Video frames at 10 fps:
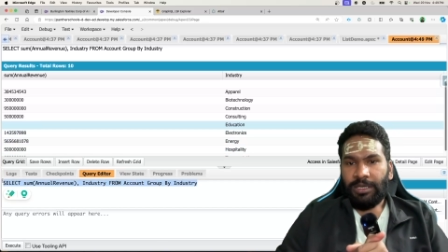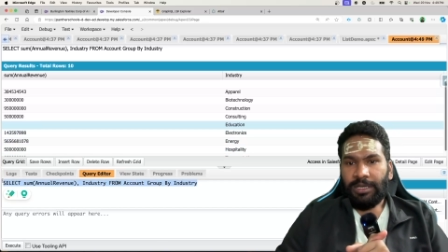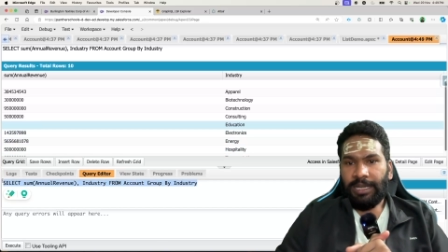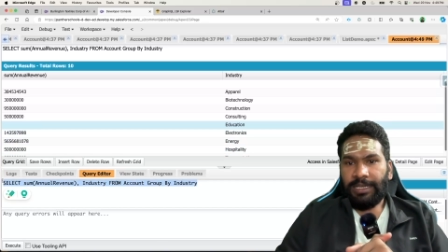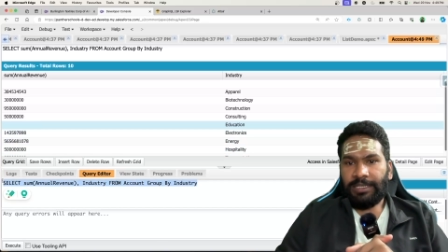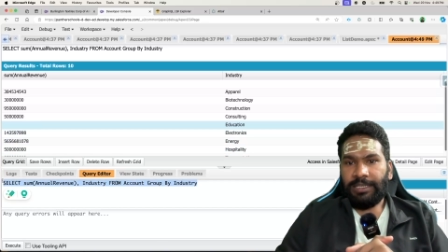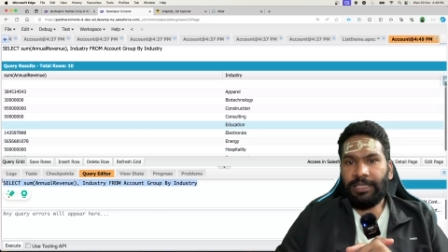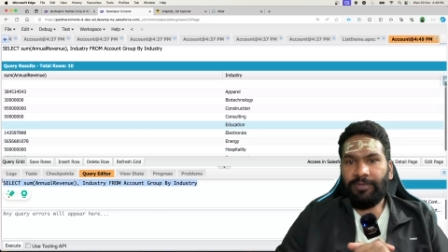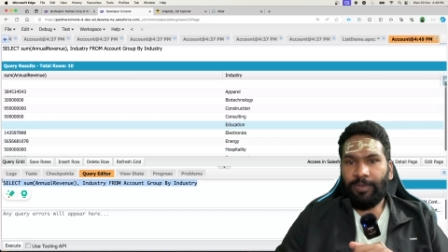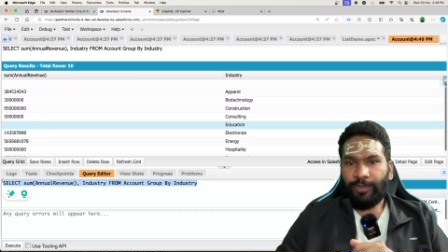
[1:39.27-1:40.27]

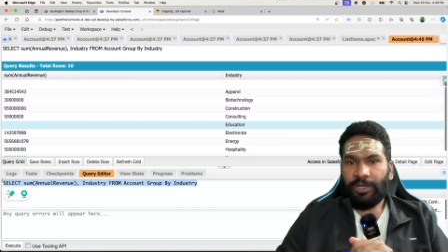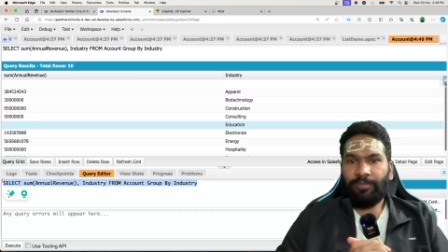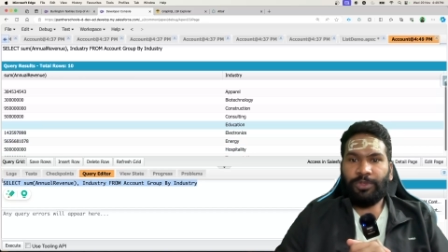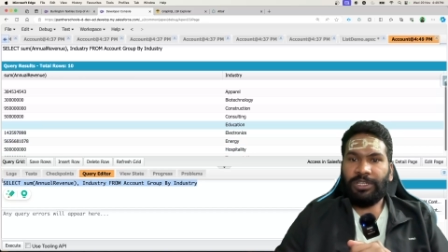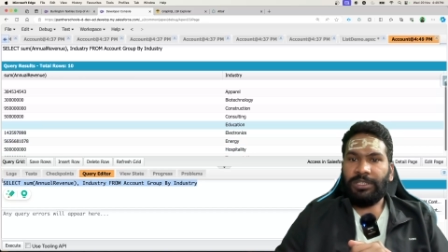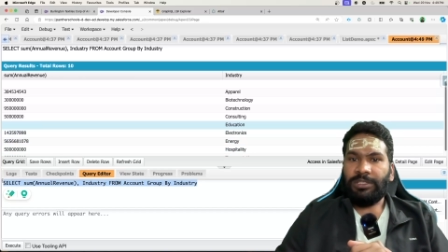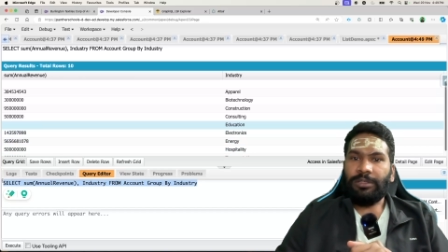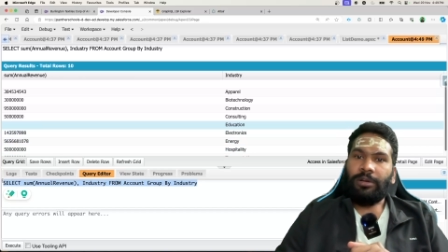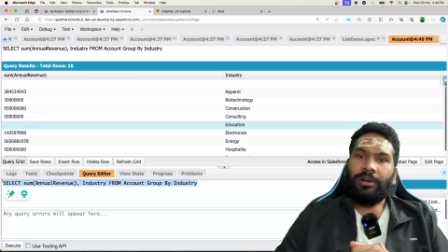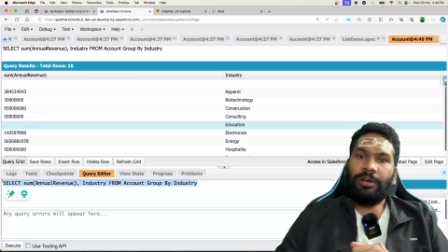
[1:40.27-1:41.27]
lightning web component
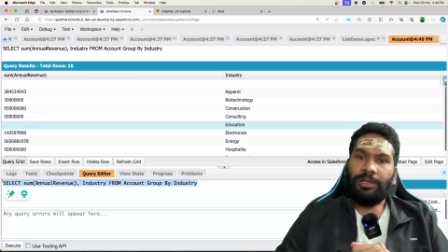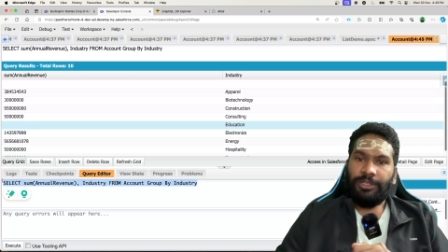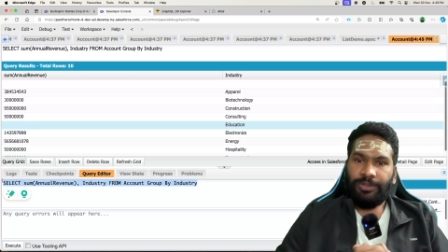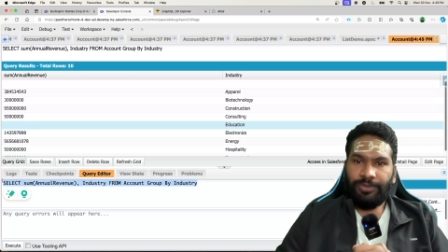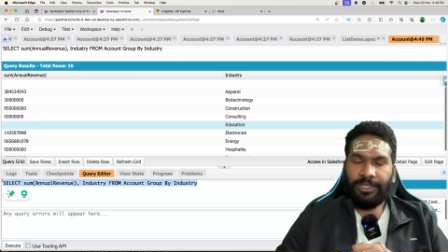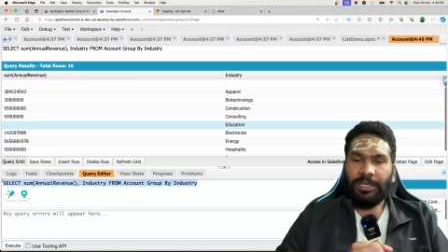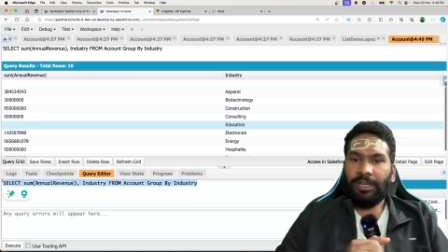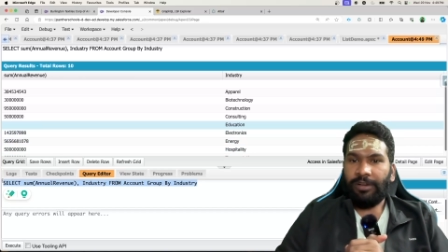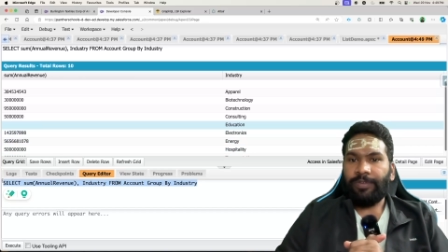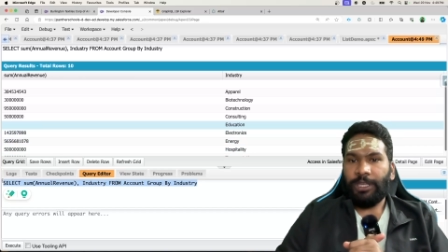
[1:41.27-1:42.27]
or using
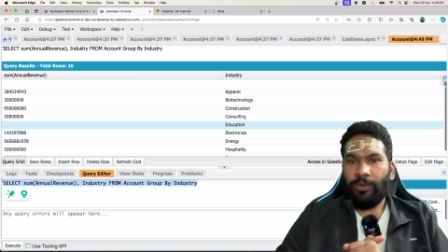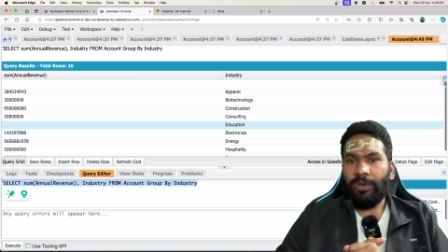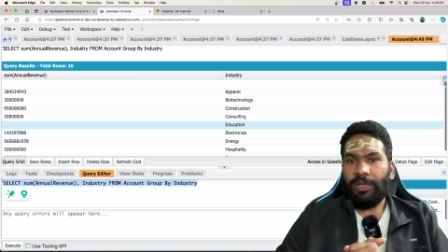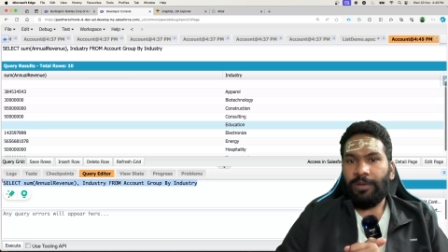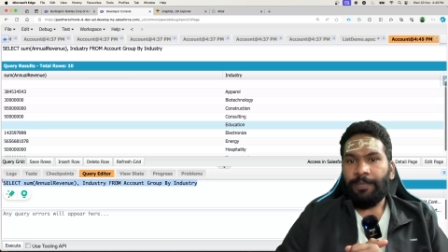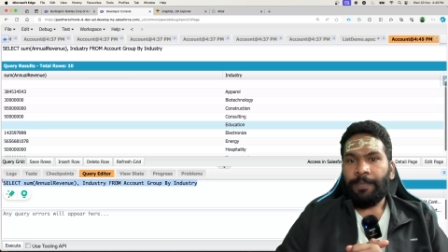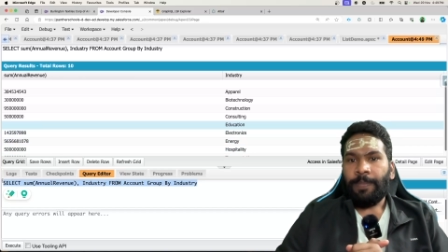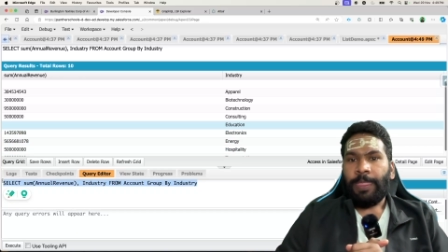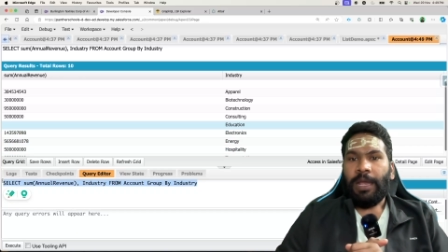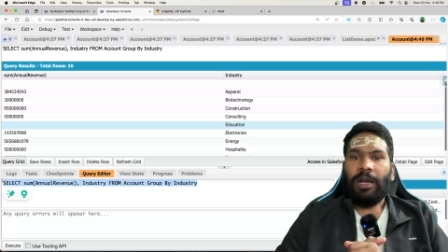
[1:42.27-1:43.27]
GraphQL
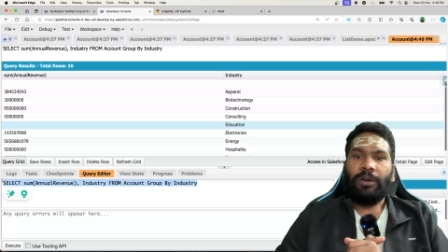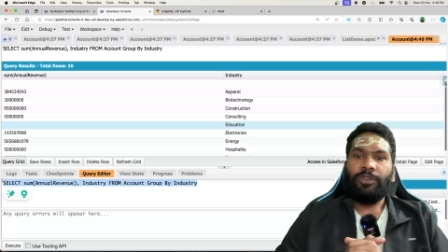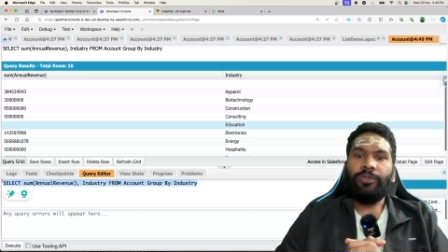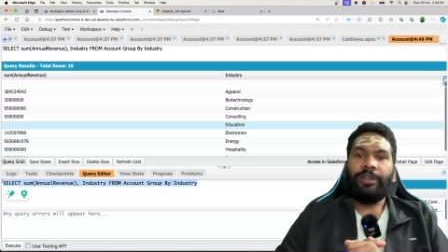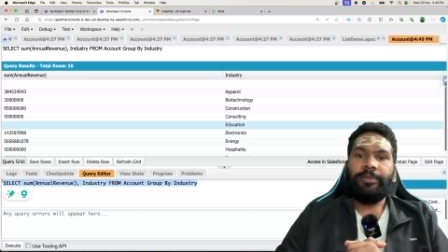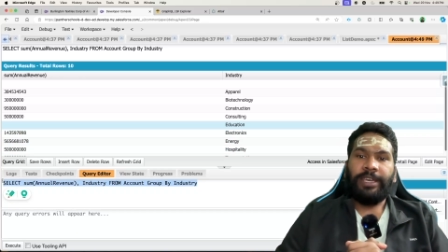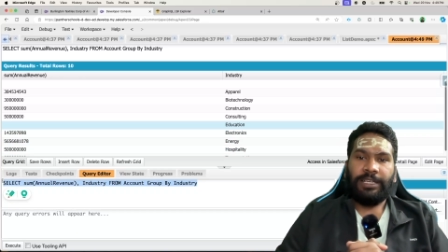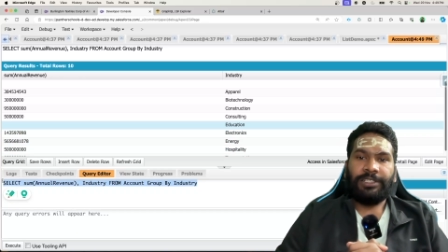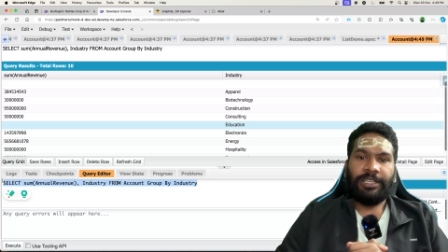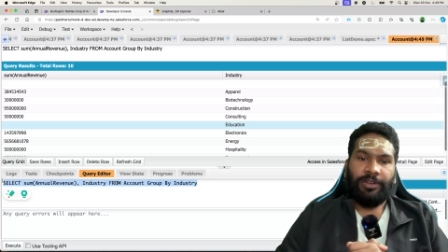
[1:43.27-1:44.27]
how you will be
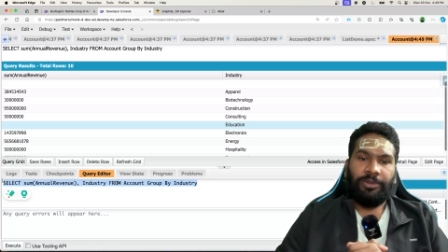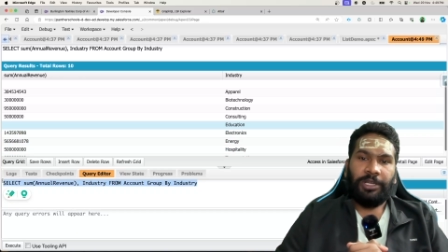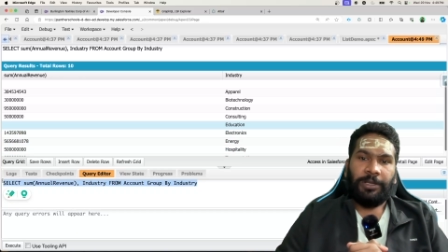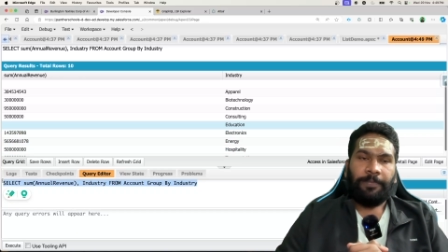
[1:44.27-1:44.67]
executing